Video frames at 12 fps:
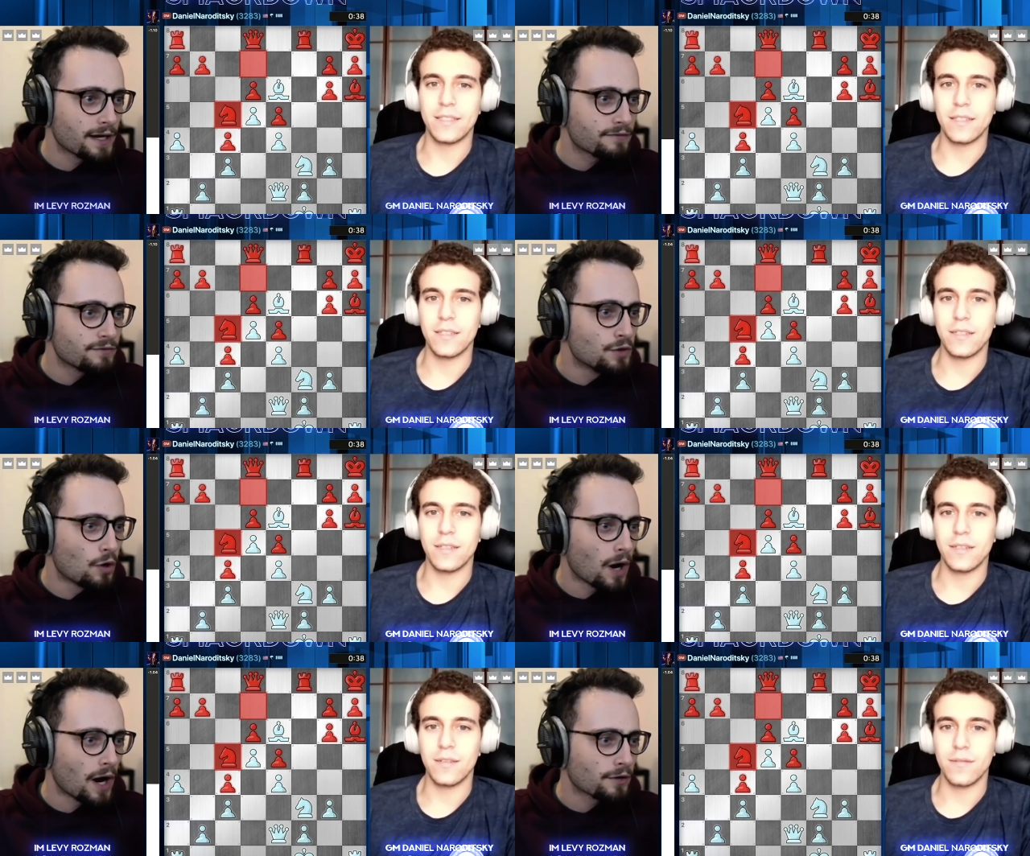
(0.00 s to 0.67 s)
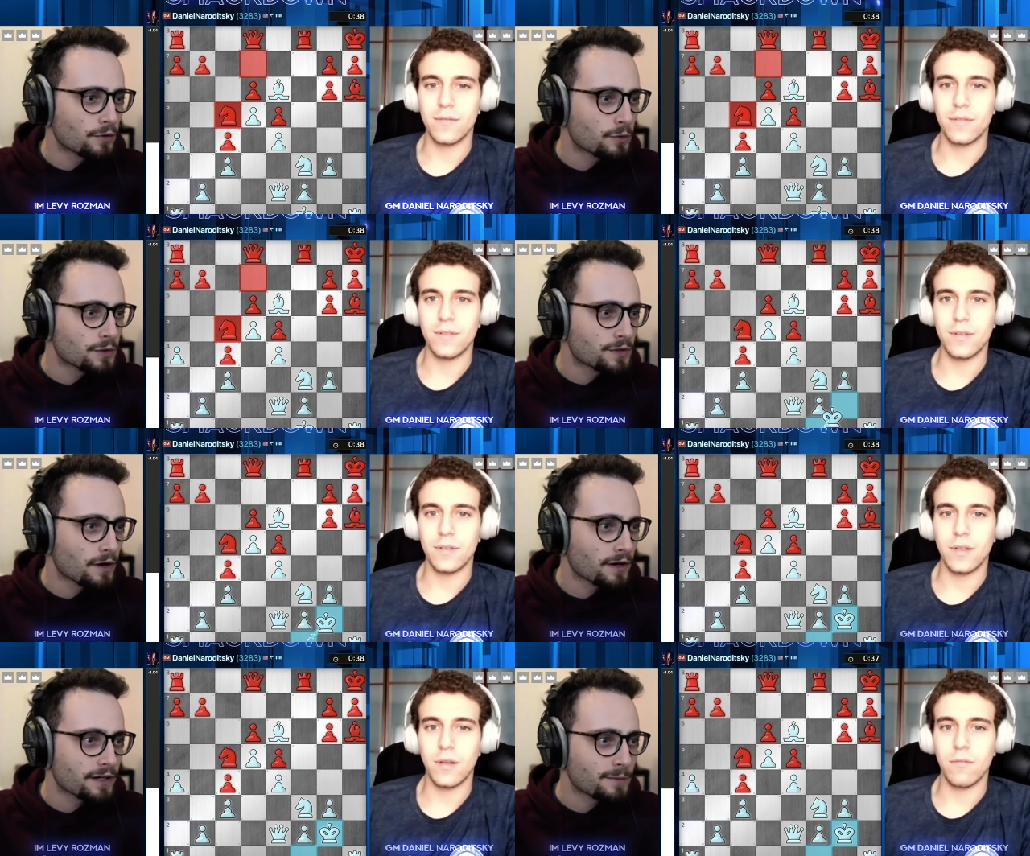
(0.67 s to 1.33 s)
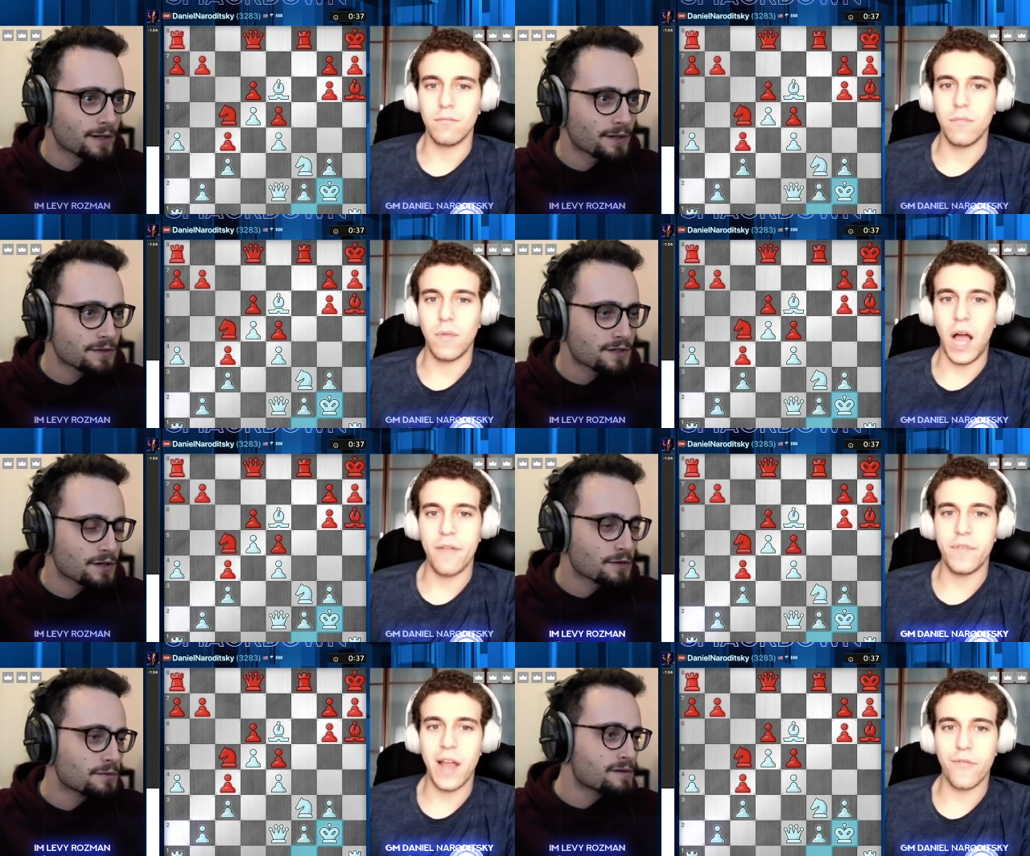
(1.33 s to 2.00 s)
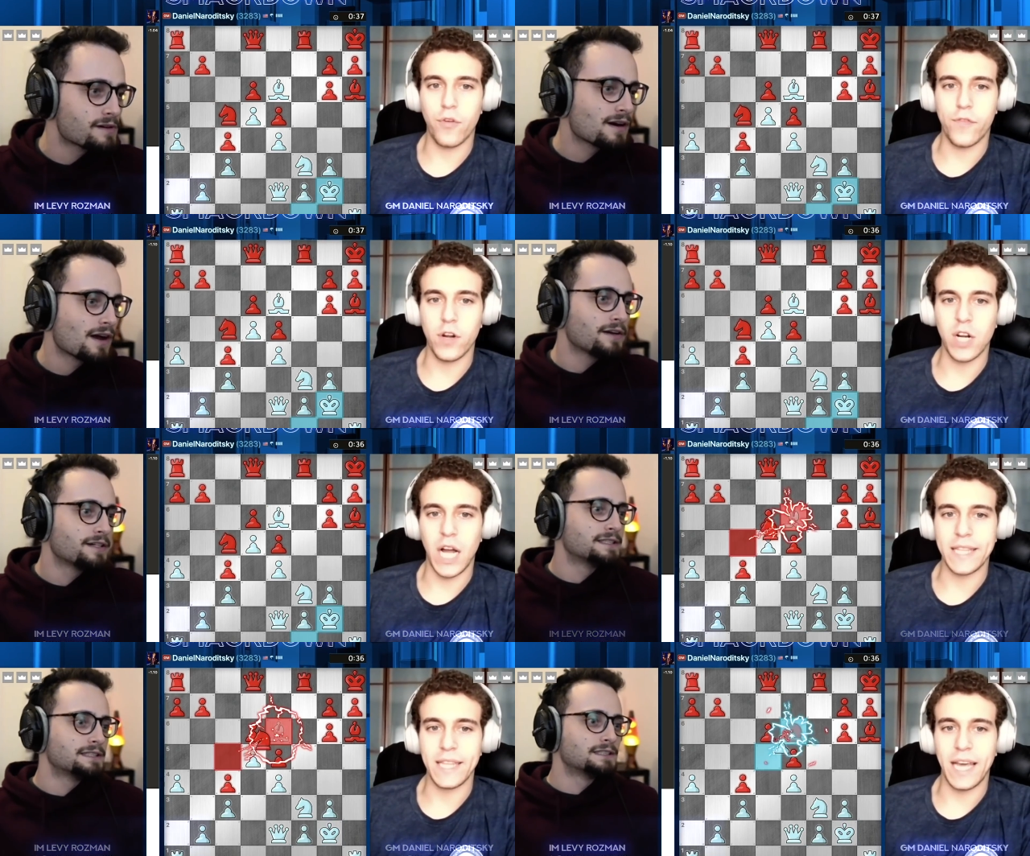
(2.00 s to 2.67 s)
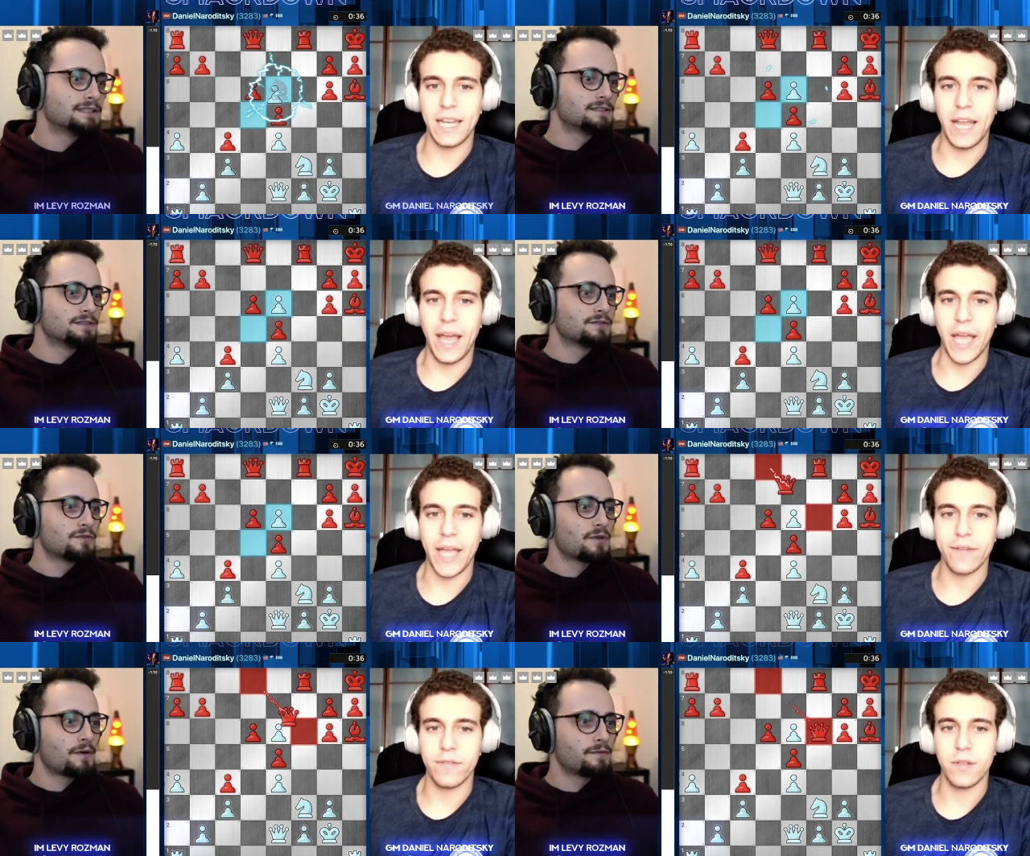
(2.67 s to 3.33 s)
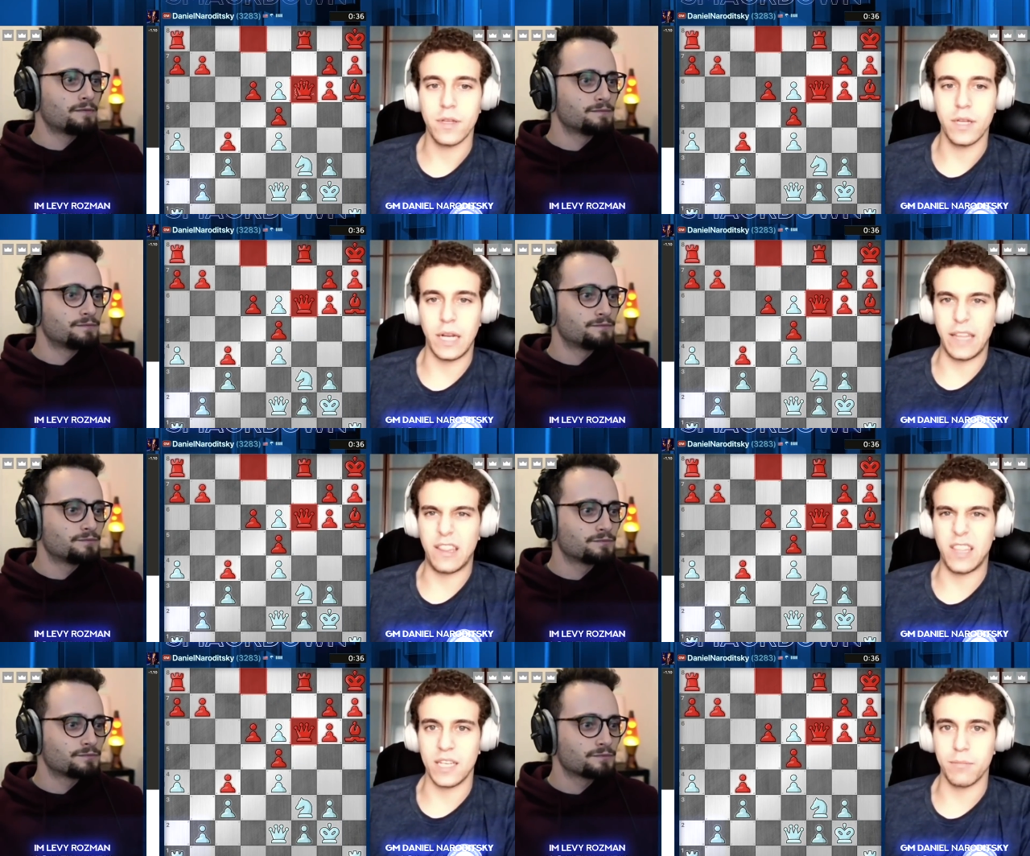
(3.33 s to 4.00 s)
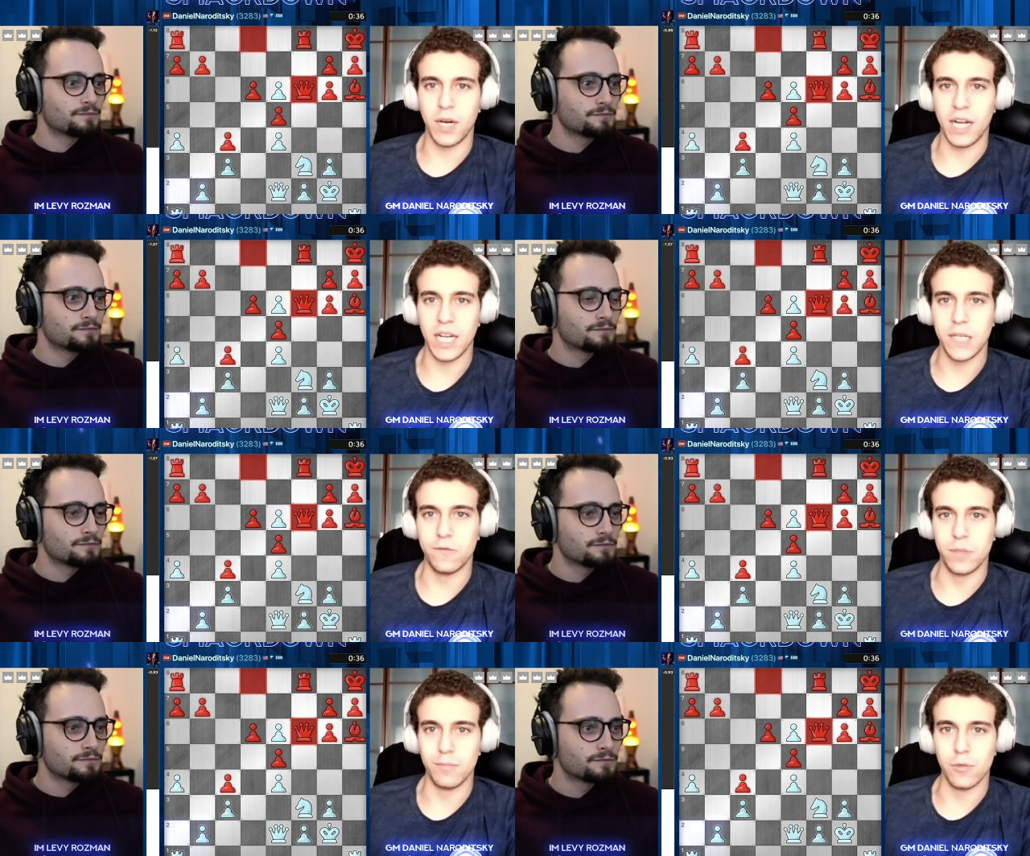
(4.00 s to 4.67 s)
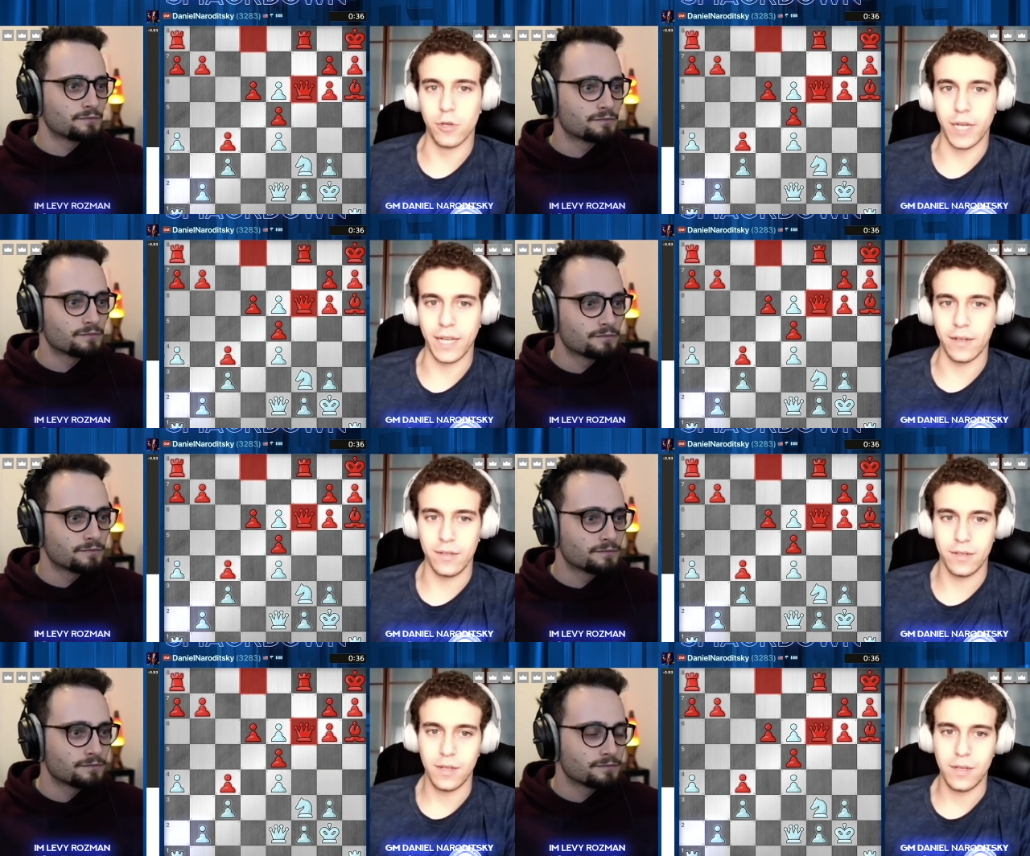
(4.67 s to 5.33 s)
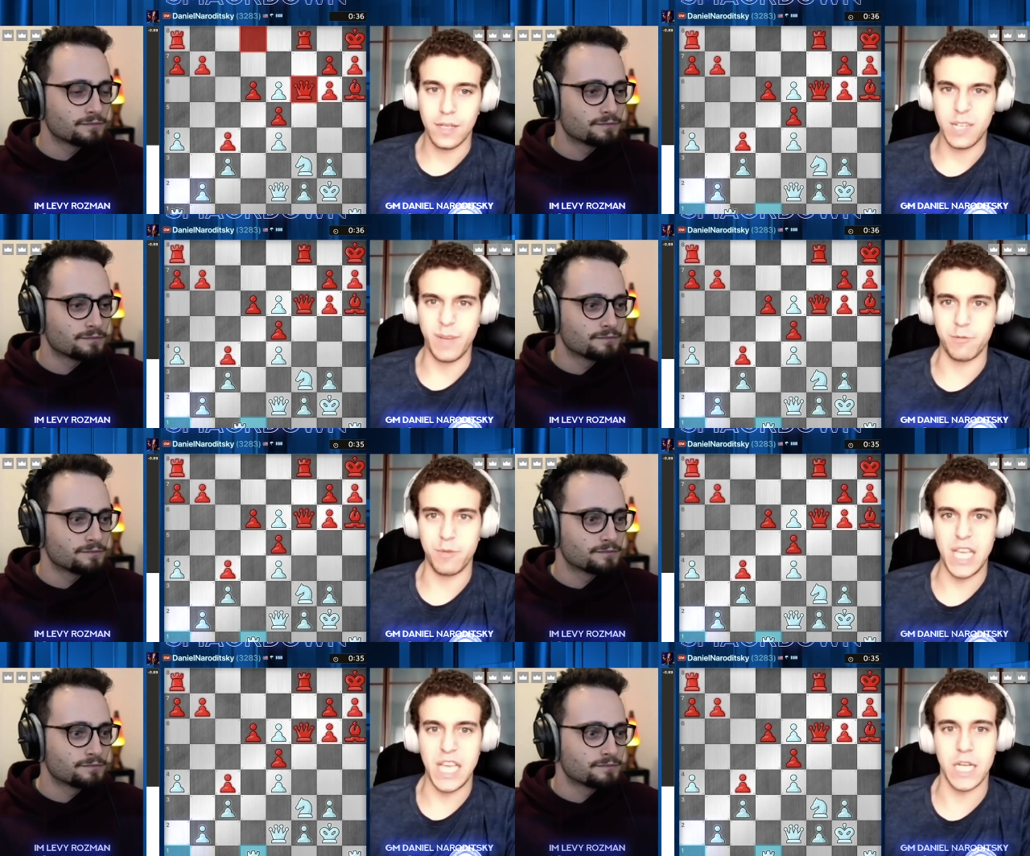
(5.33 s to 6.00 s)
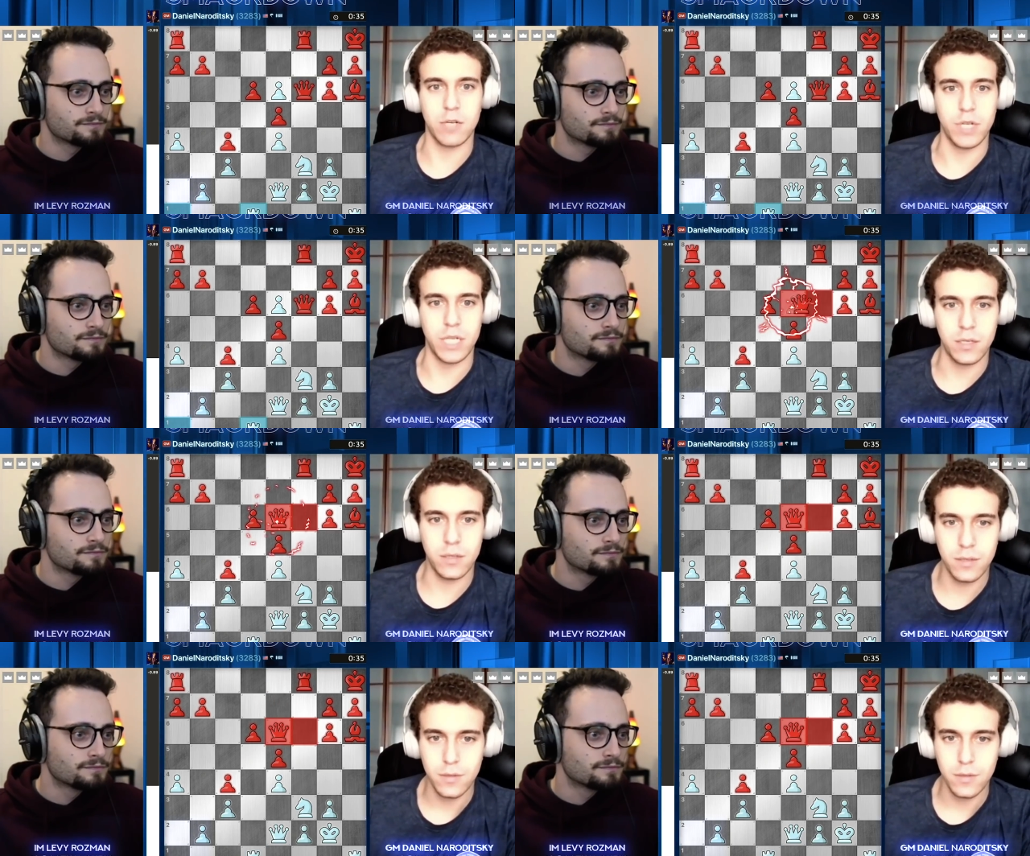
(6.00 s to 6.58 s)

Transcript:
Speaker 1: have no. I don't know what you're talking about. So I've never forgotten that day, and I think about it every morning. It makes me angry.